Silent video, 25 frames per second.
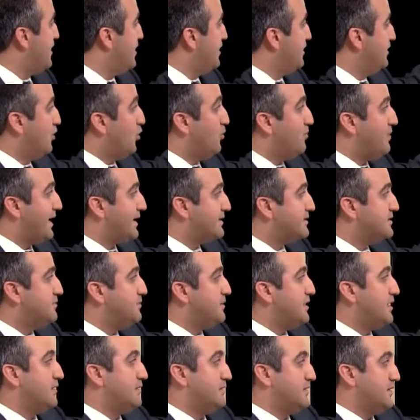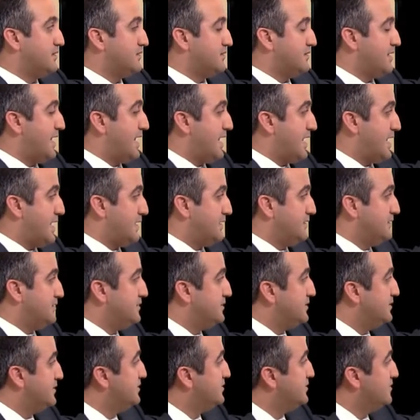Lobectomy, on the other hand,
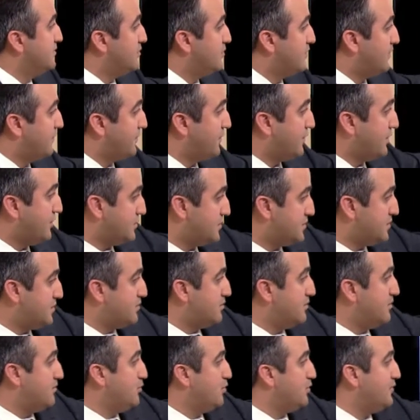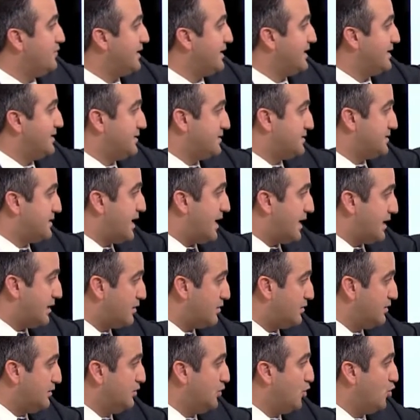refers to removing an
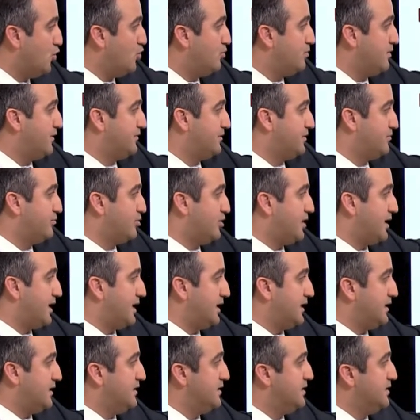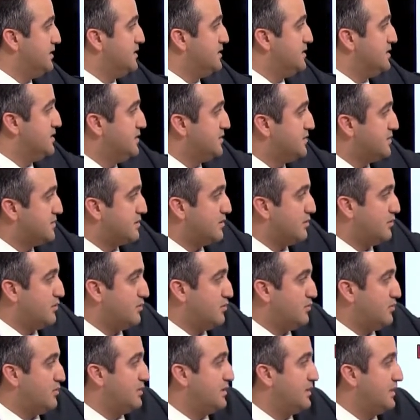entire lobe of the brain.
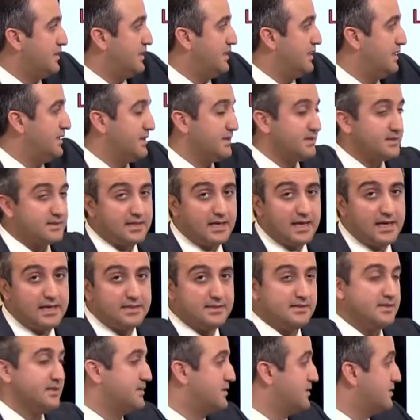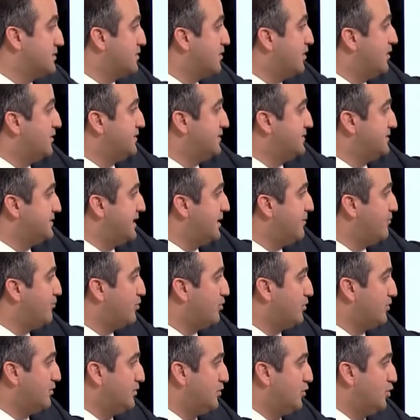So in this case, this is called the
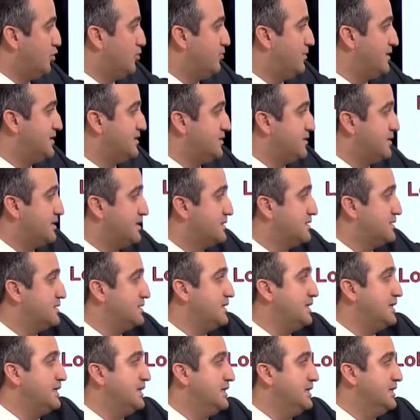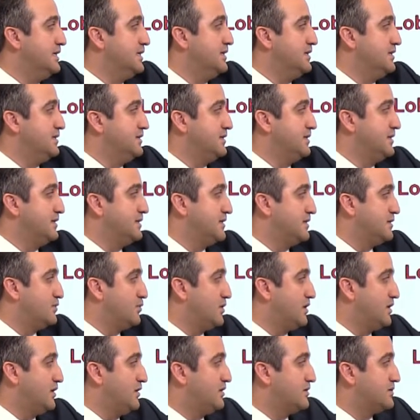temporal lobe. As you can see, this is
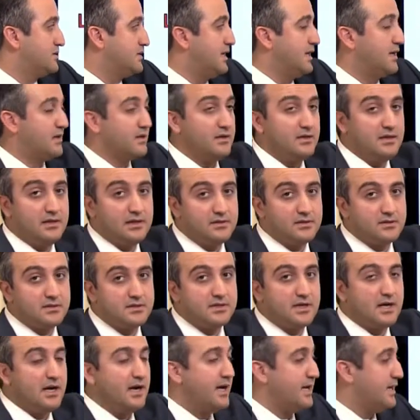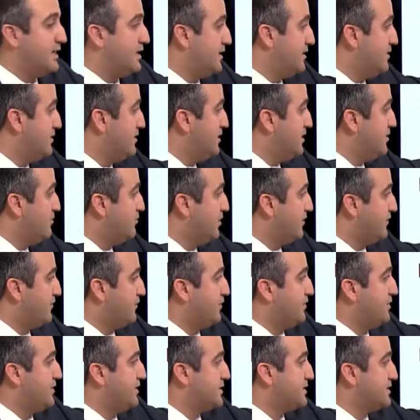what it looks like on the other side. But
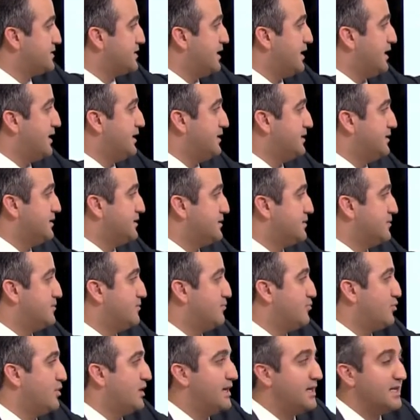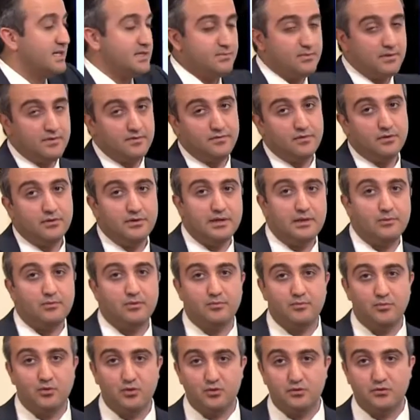for this side, this brain has been fully
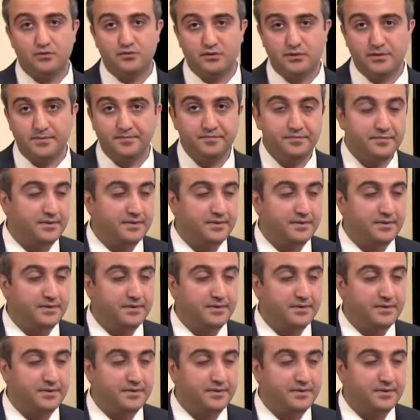removed.